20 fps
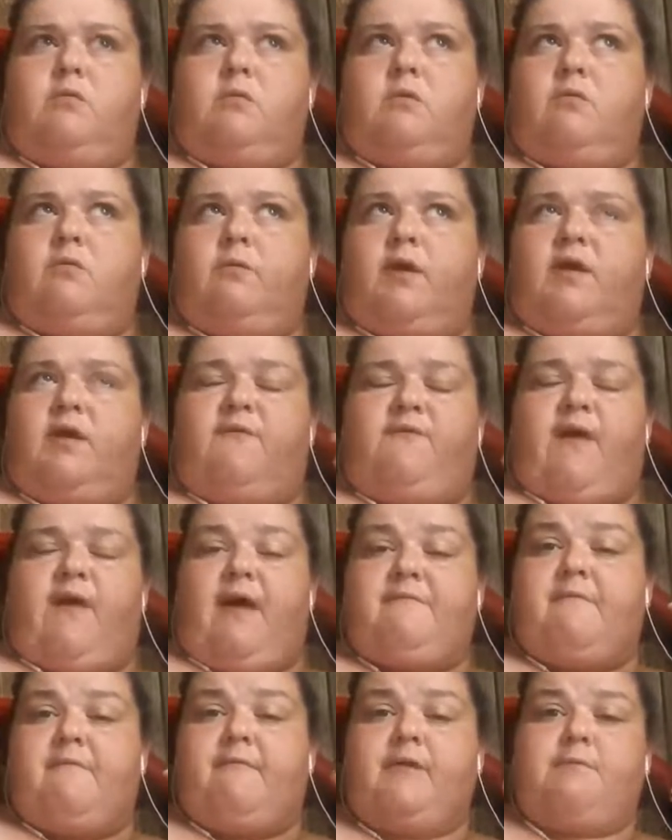3 to
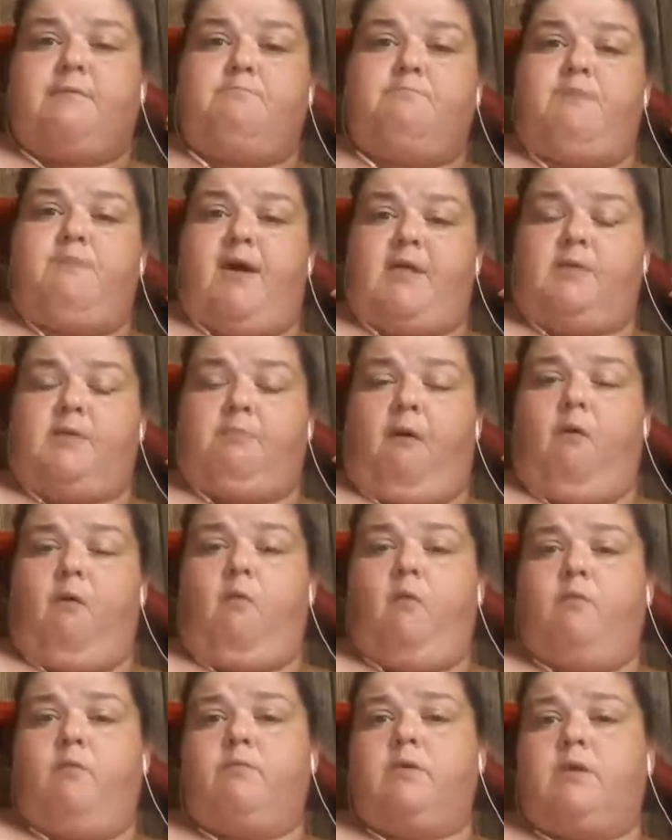5 of his best
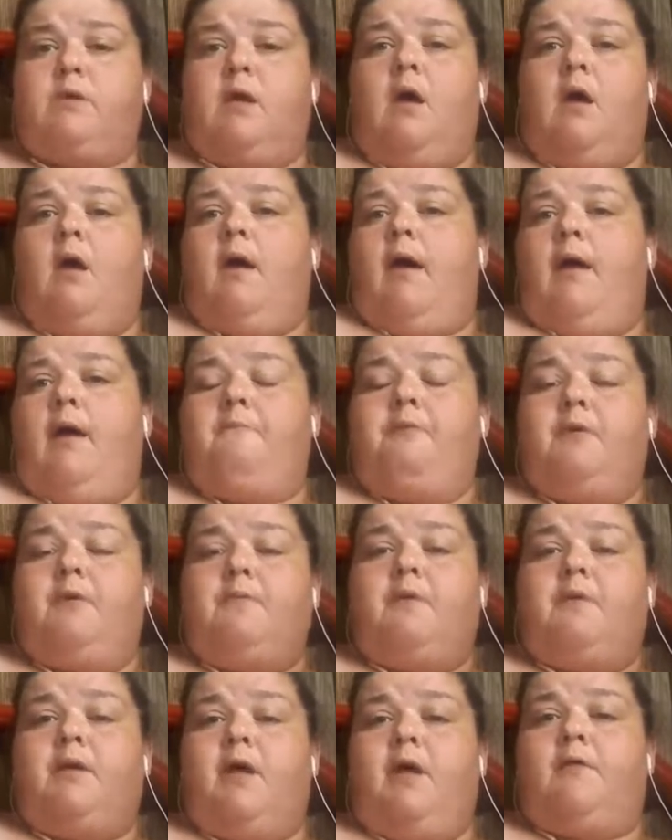poems and put
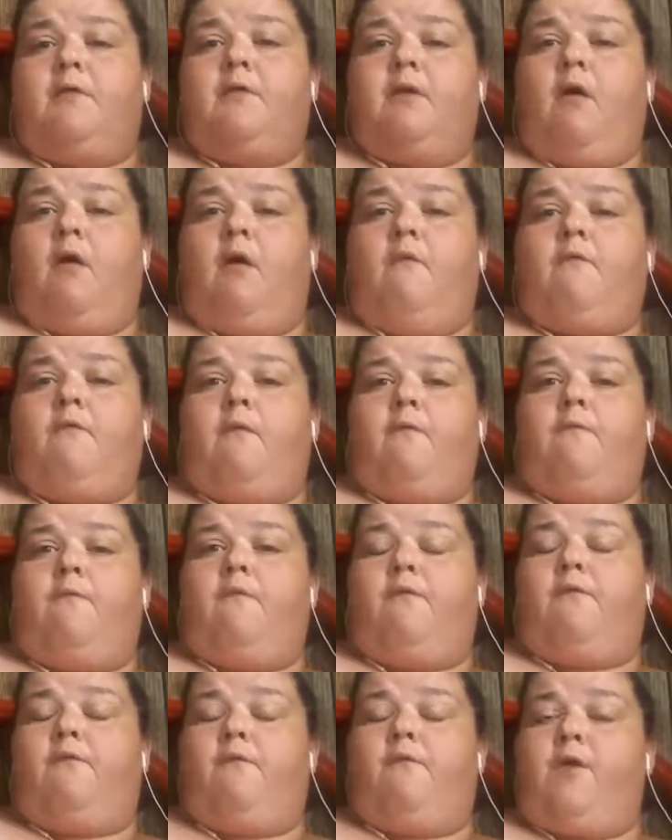them together and offer them
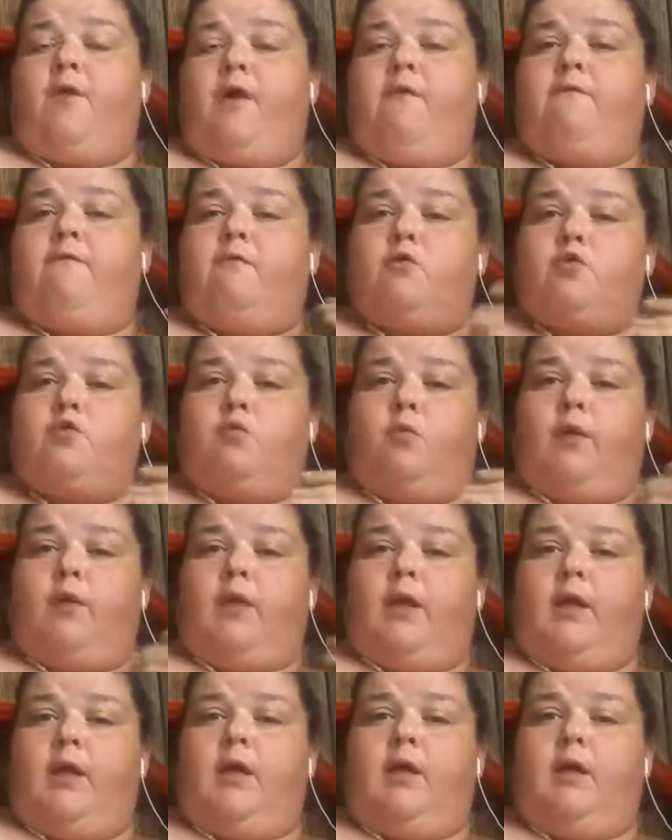for free for
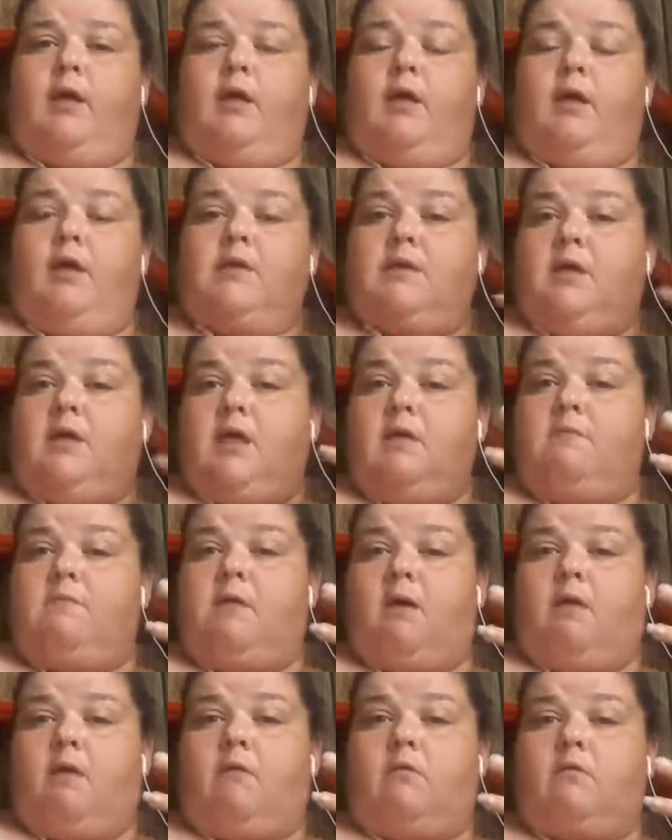joining his
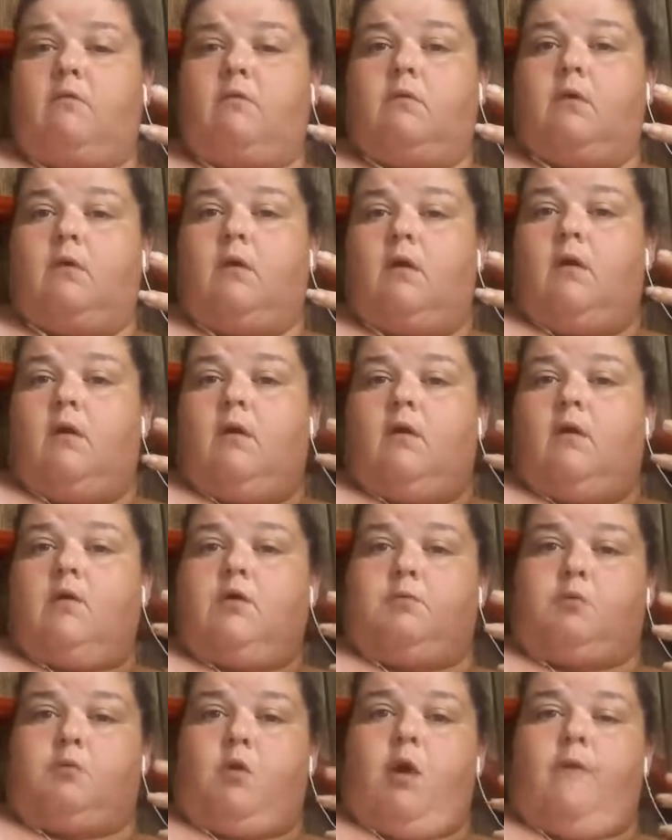email
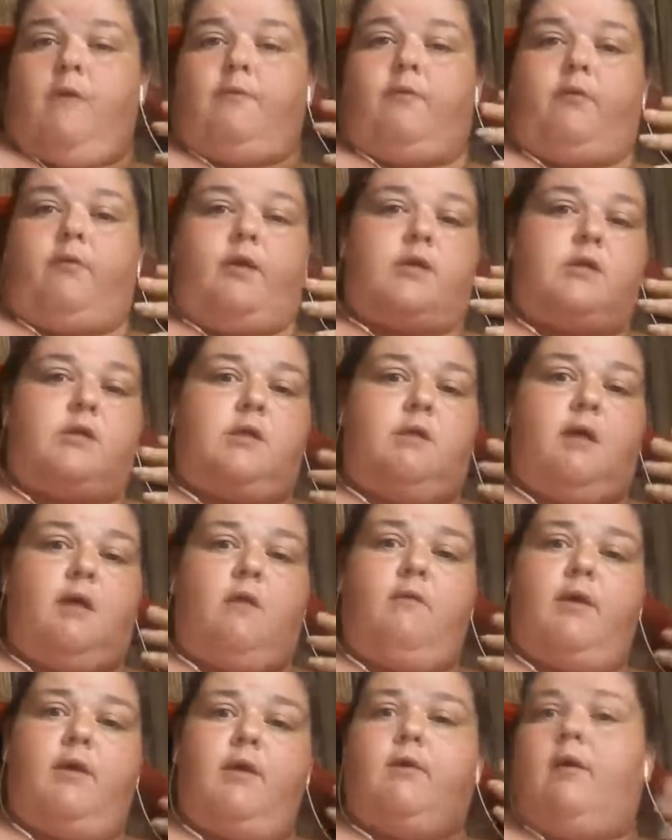subscriber list, so
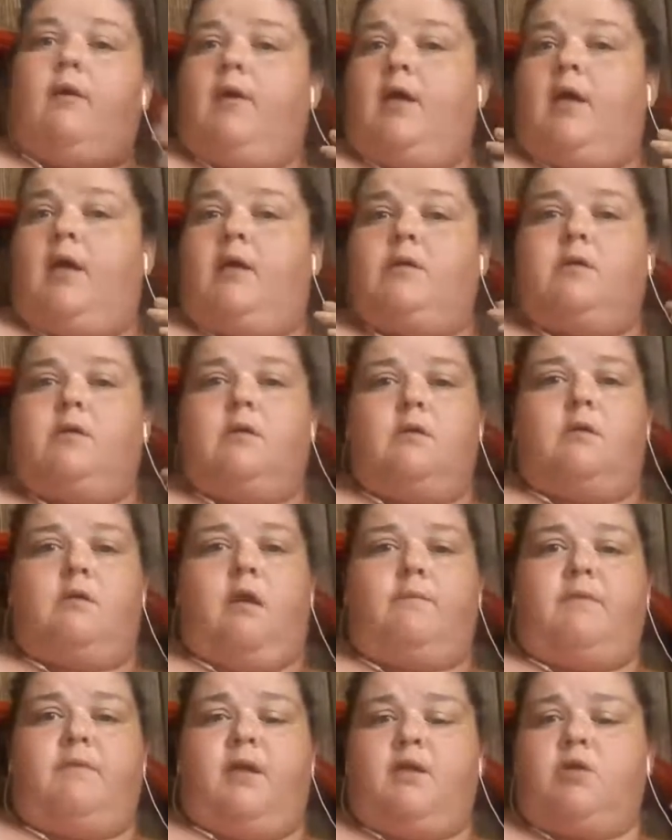that way you can get
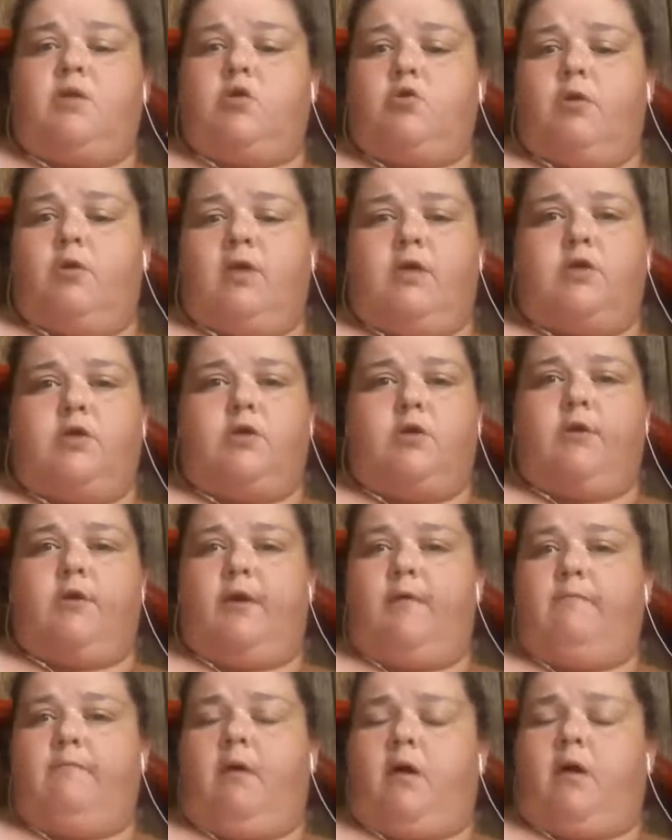updates straight into your
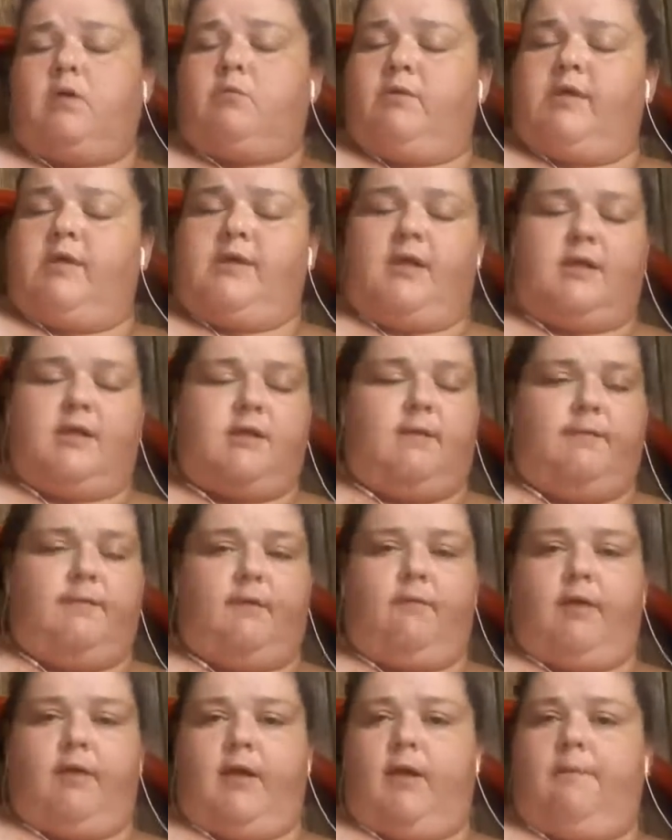inbox when he's got
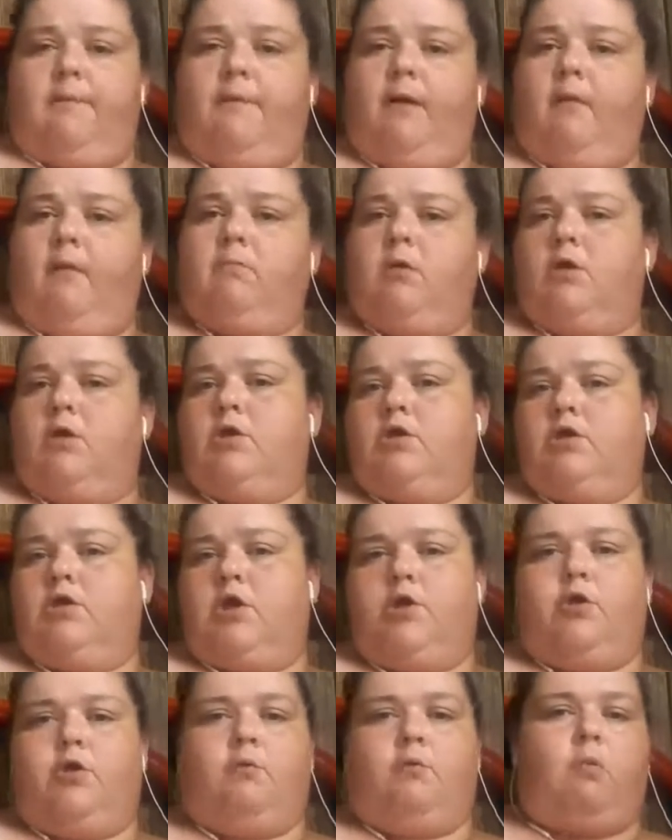something ready to publish,
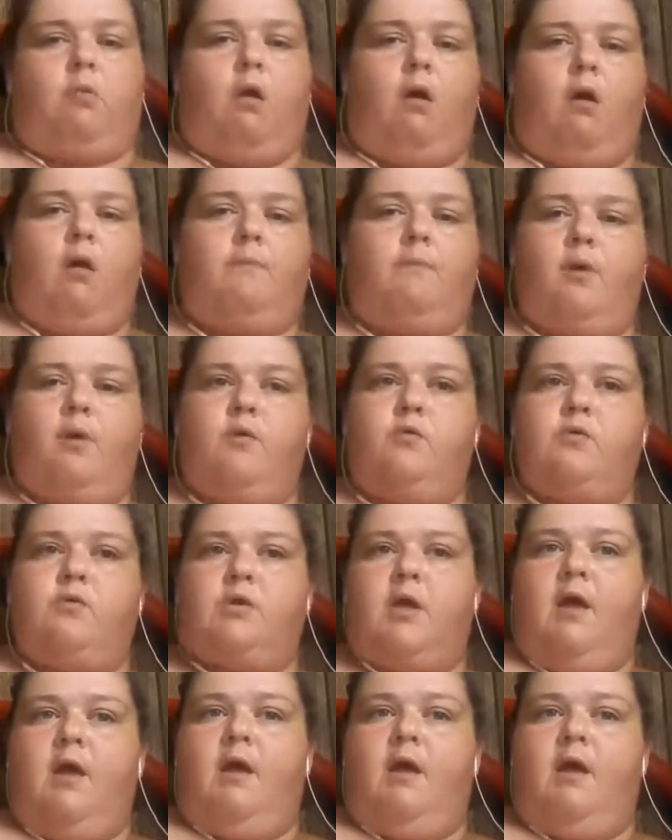a new blog post,